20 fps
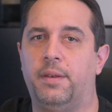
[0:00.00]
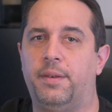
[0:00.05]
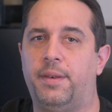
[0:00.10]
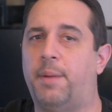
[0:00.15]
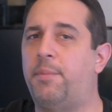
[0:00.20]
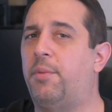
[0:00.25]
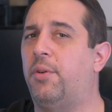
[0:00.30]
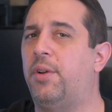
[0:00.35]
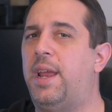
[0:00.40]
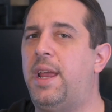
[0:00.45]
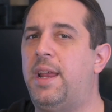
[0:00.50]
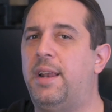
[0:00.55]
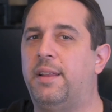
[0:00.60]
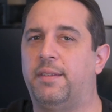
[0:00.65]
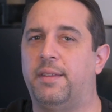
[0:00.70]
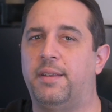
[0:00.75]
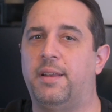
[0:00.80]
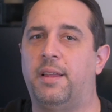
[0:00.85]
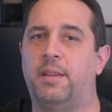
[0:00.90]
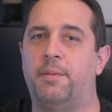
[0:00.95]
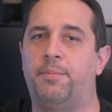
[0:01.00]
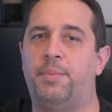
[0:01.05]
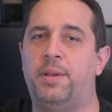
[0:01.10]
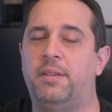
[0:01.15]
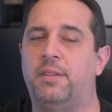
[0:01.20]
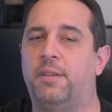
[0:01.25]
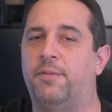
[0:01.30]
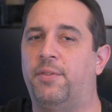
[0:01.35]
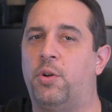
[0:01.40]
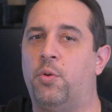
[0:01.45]
Number eight is another
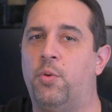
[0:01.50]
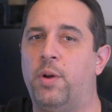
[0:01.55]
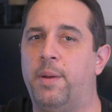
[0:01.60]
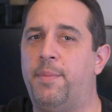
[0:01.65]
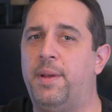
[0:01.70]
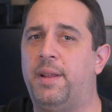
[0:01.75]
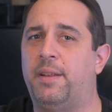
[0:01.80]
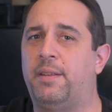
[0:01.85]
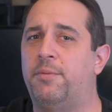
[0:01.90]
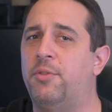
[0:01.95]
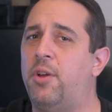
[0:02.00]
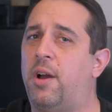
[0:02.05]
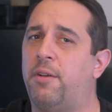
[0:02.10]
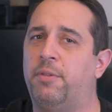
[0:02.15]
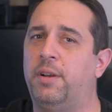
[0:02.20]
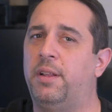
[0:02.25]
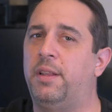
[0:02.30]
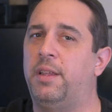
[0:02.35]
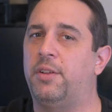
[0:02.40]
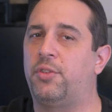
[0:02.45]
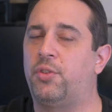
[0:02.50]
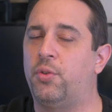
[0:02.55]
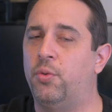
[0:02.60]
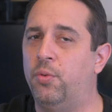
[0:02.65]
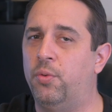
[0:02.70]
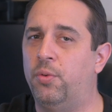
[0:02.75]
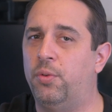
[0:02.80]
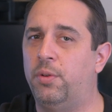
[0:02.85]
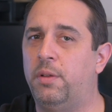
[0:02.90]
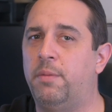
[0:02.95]
piece of equipment, not really a
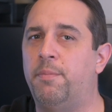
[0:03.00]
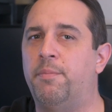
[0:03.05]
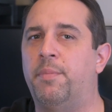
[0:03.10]
tool,